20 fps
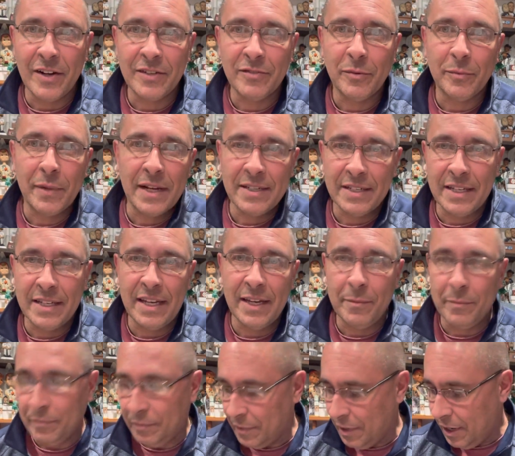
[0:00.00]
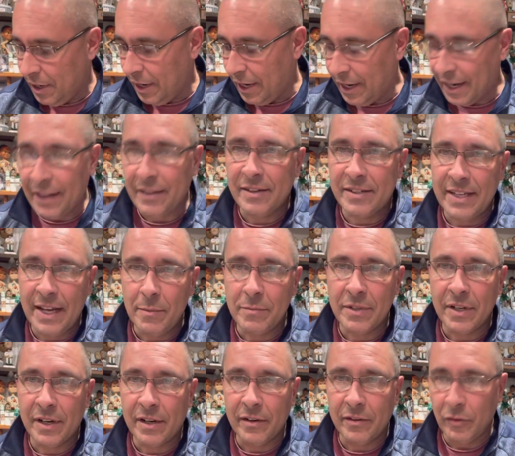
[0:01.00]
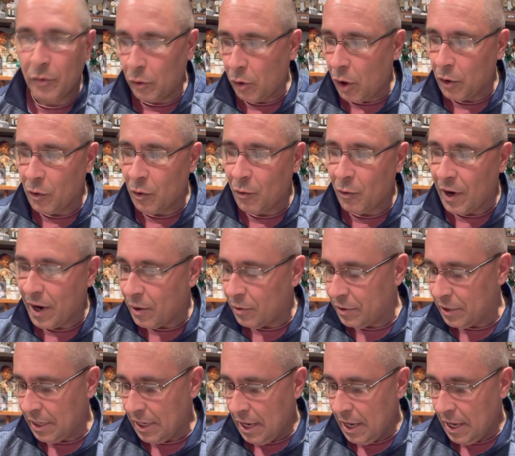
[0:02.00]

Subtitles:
from that team and other teams that are no longer around.